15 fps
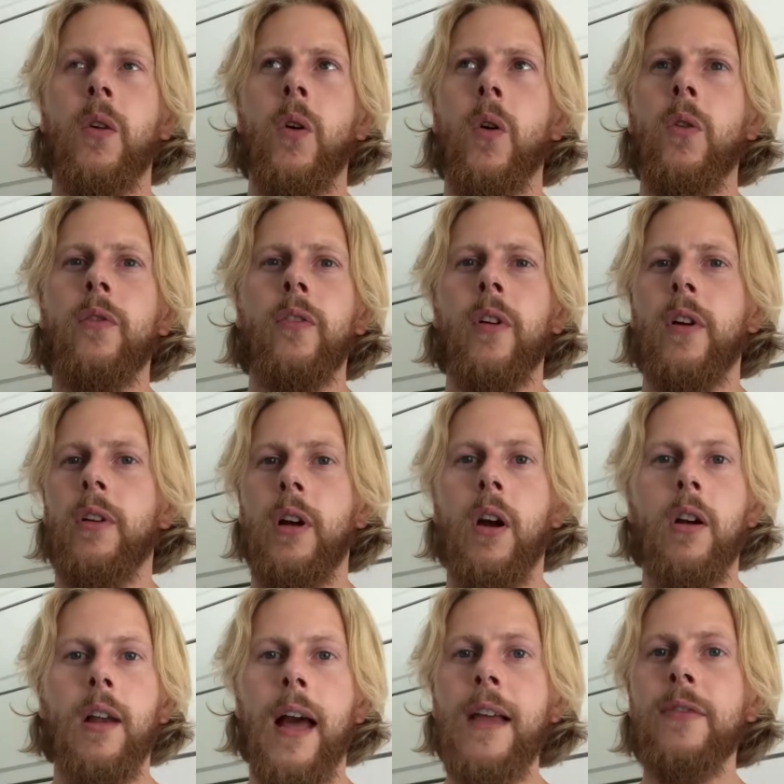over our
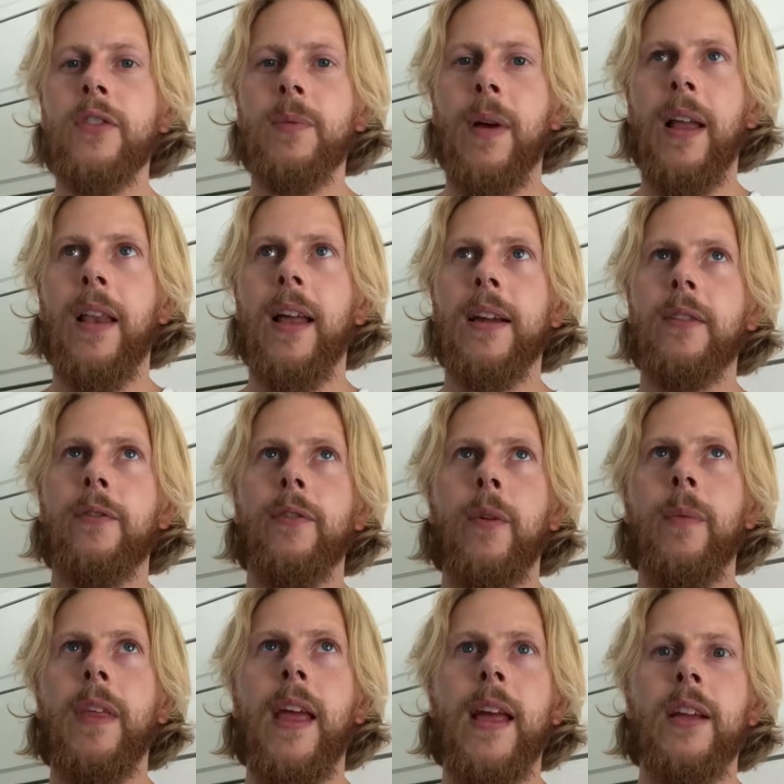lifespan? Like
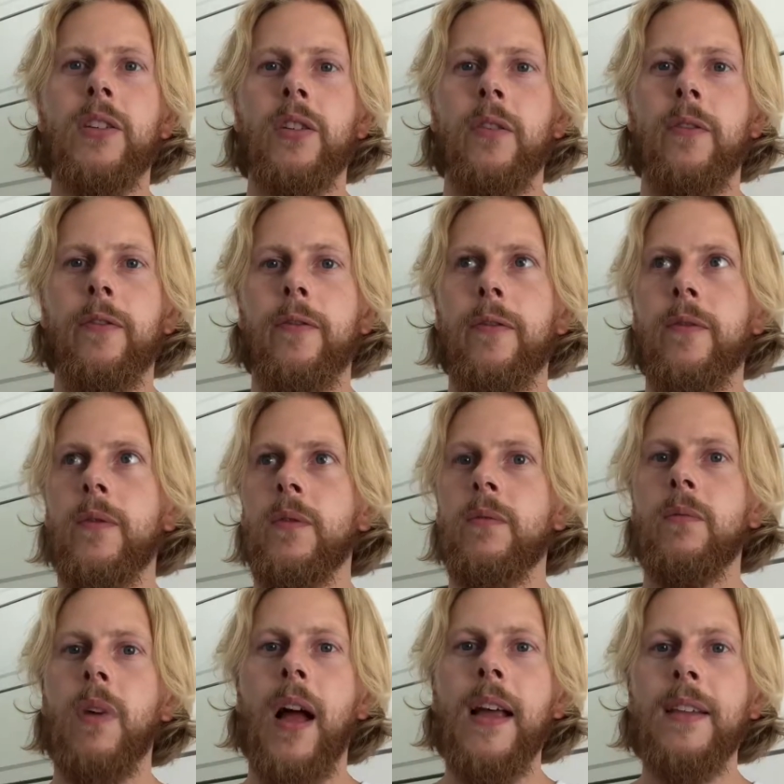from the age of,
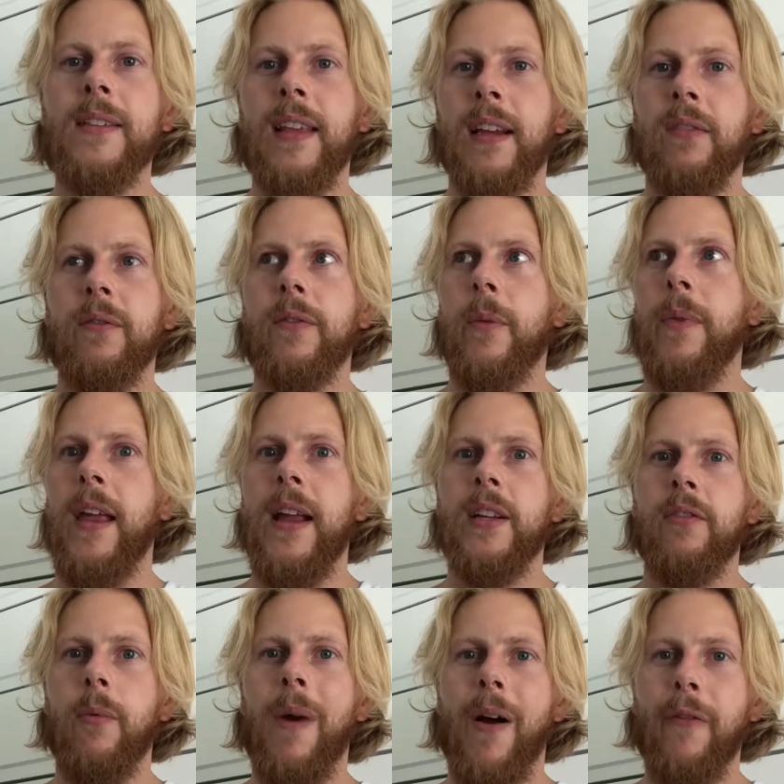I think from the age
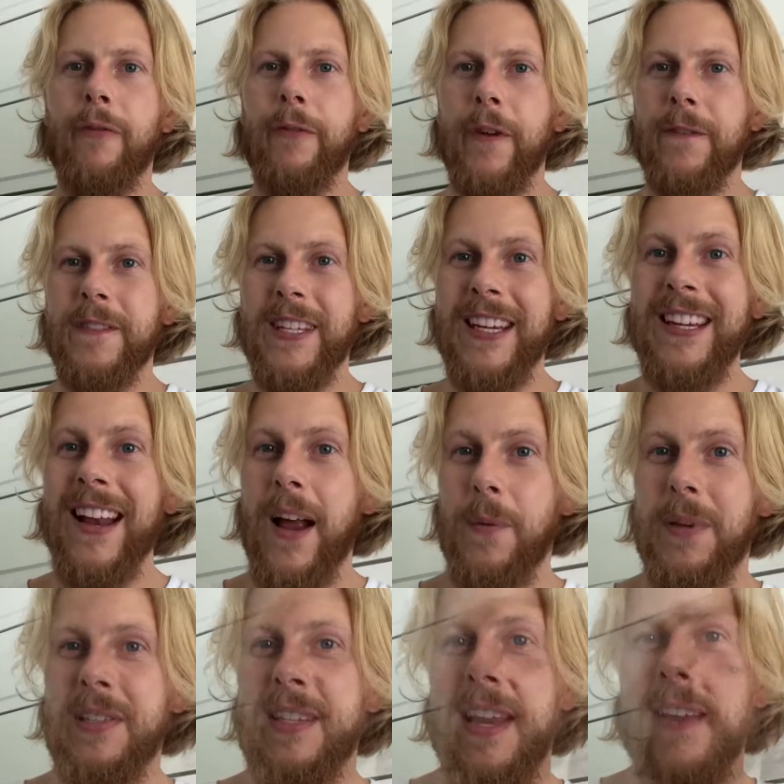of about 15 I
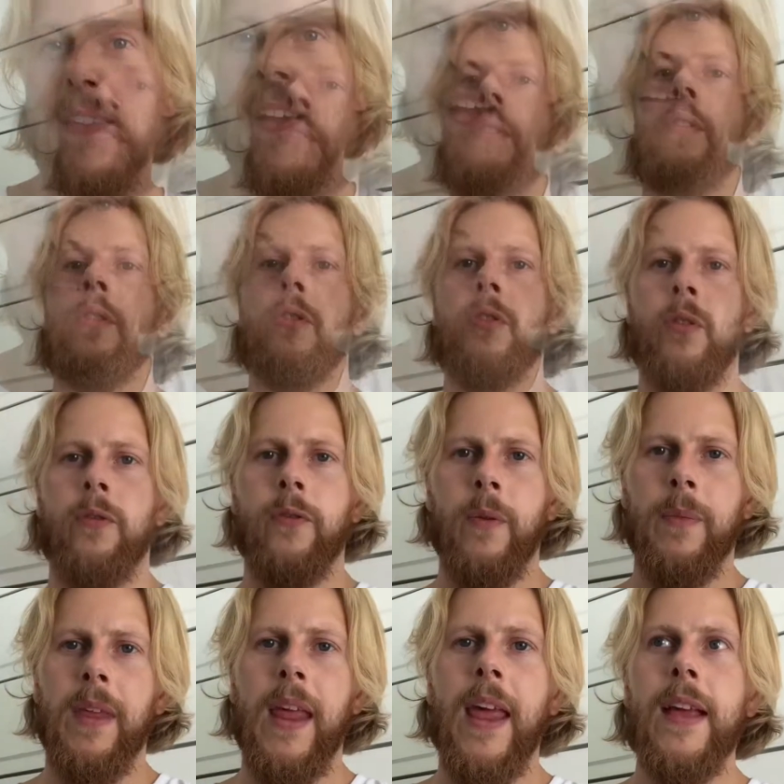was saying that. So
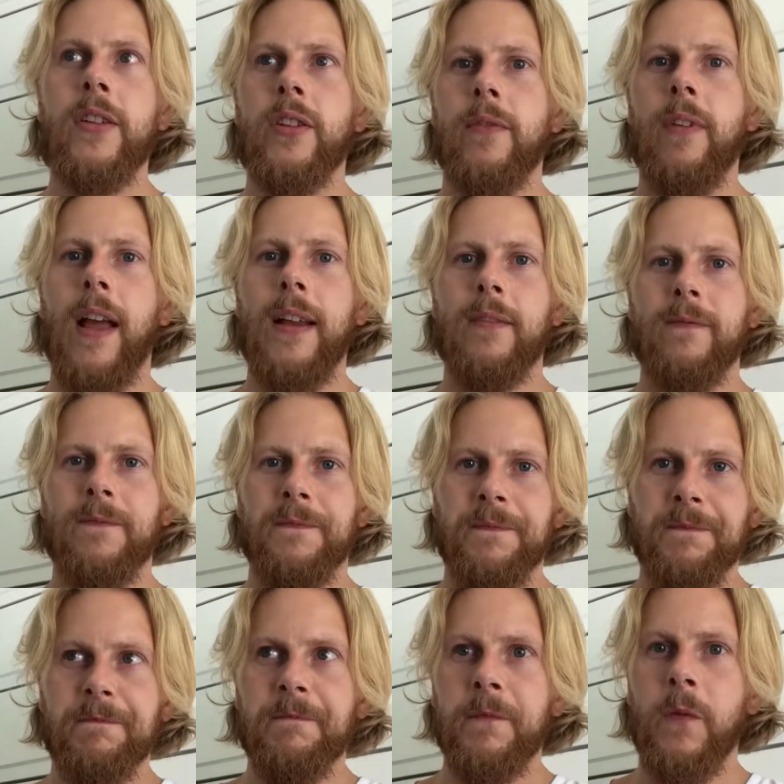from the age of like
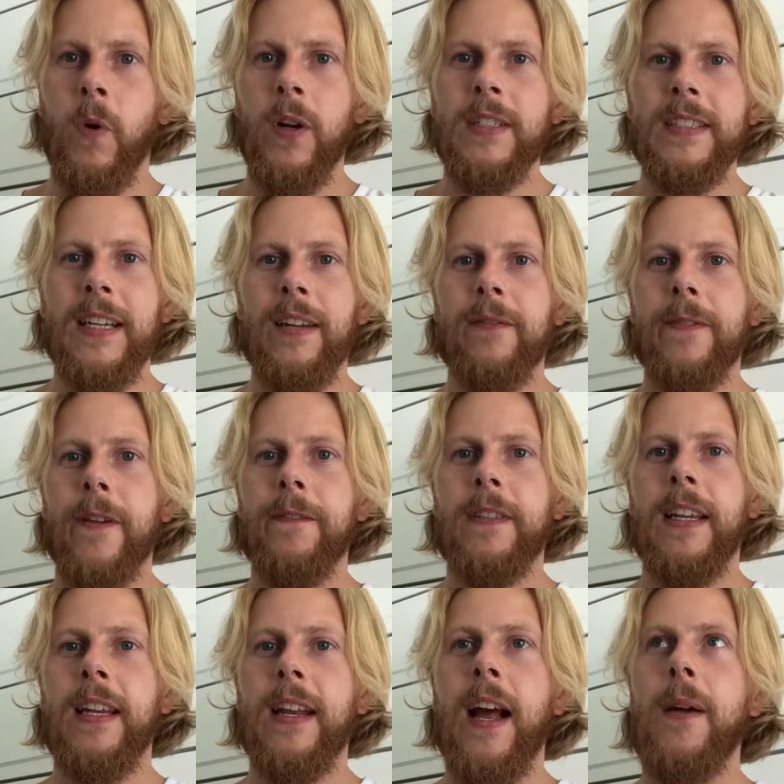14,
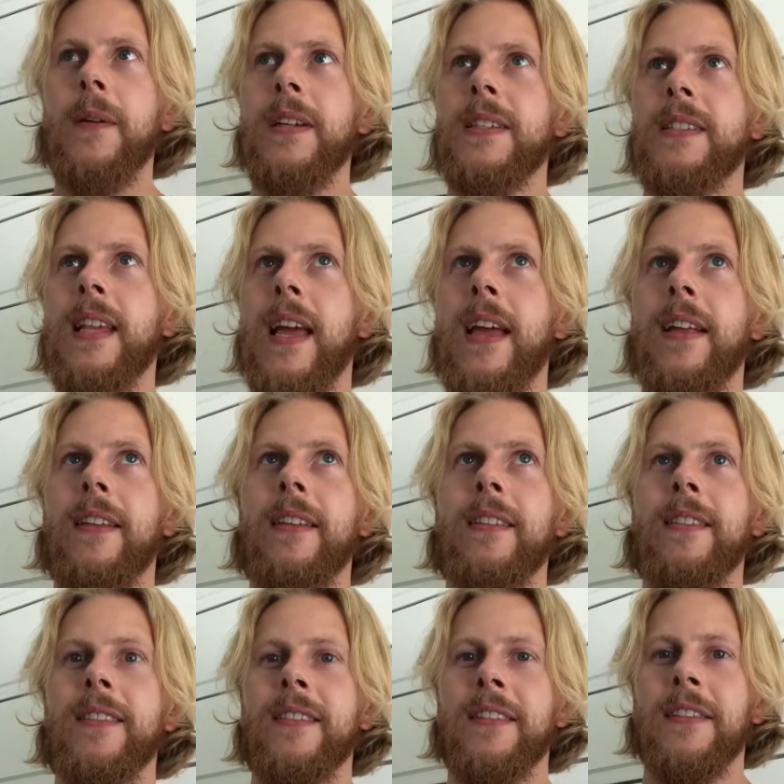15 I was saying
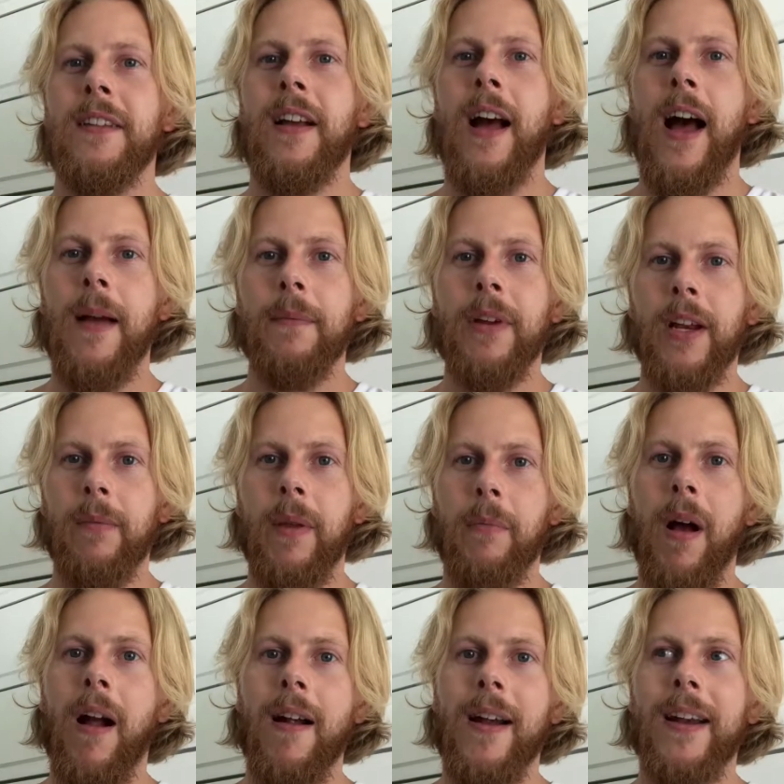I'm gonna be
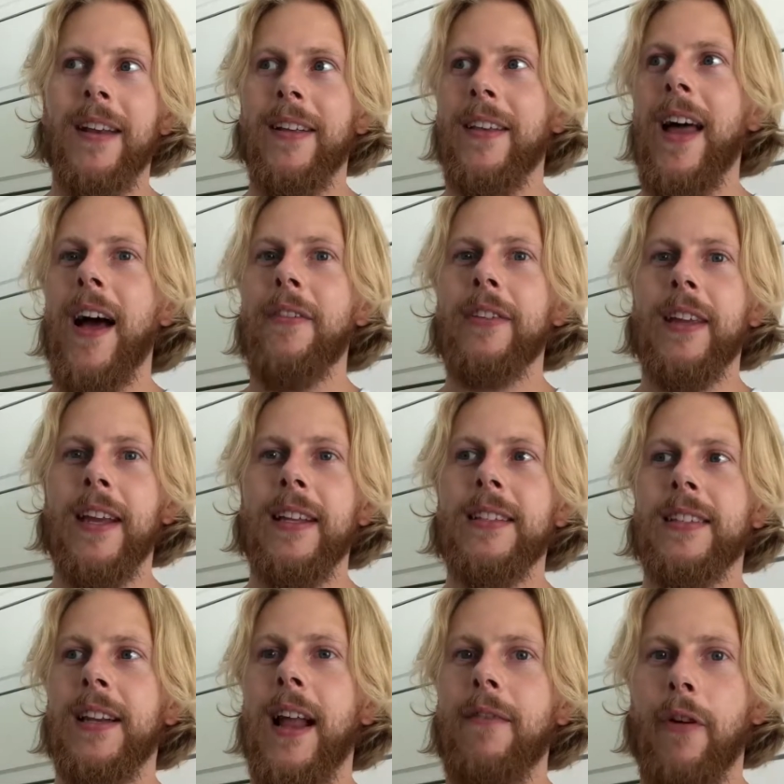married and have kids
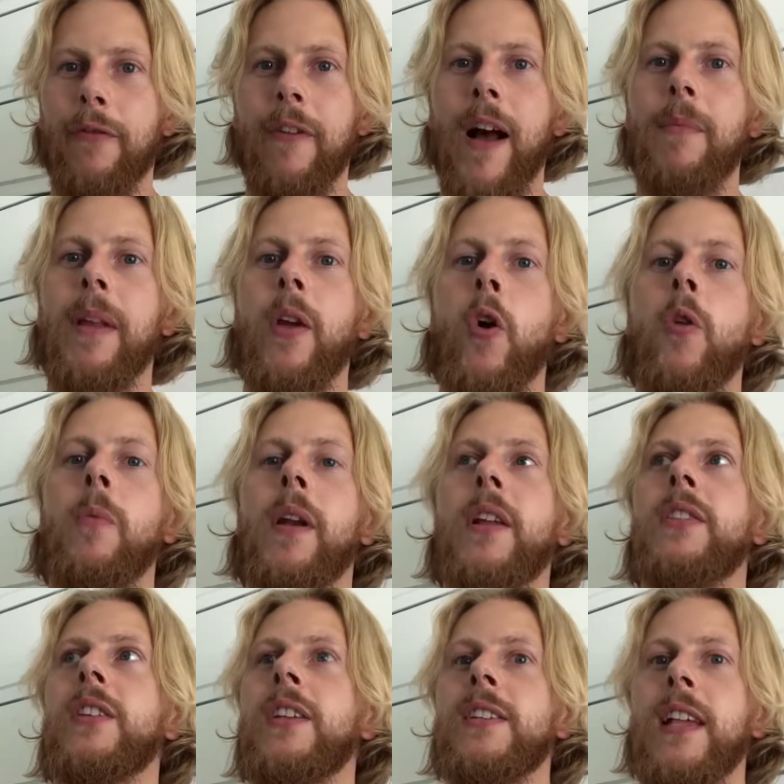and have a family home and a
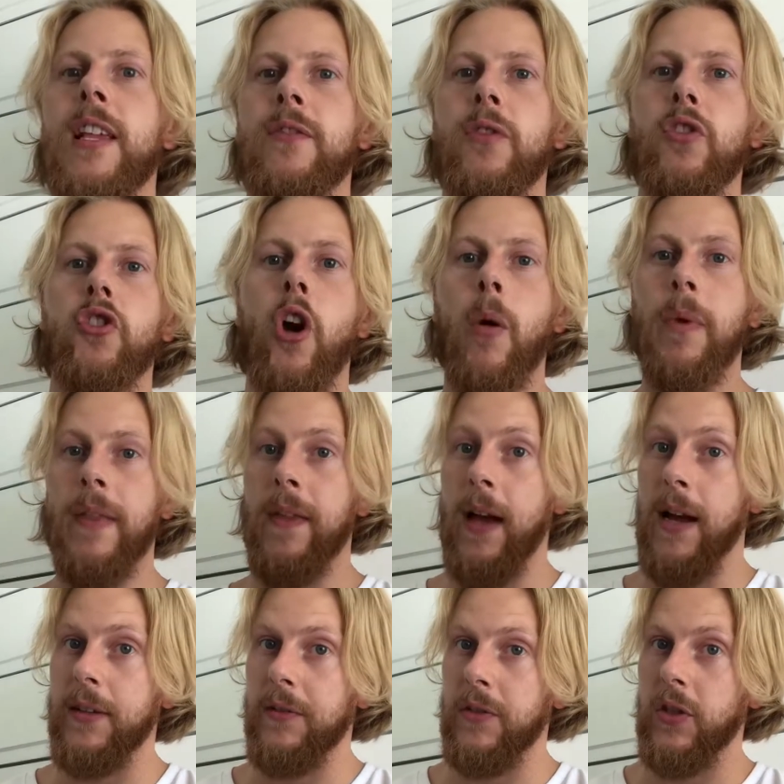successful job in the
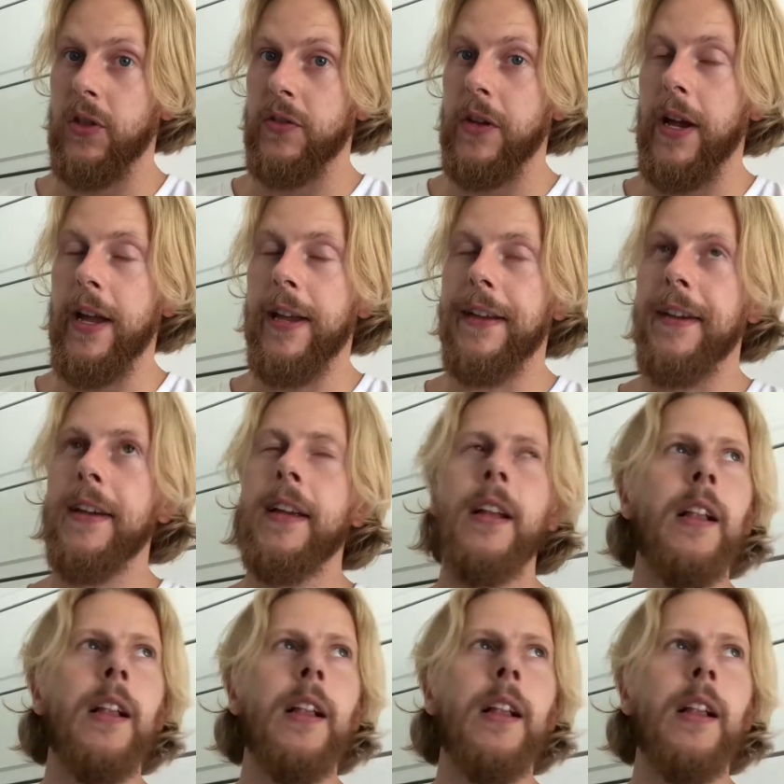eyes of society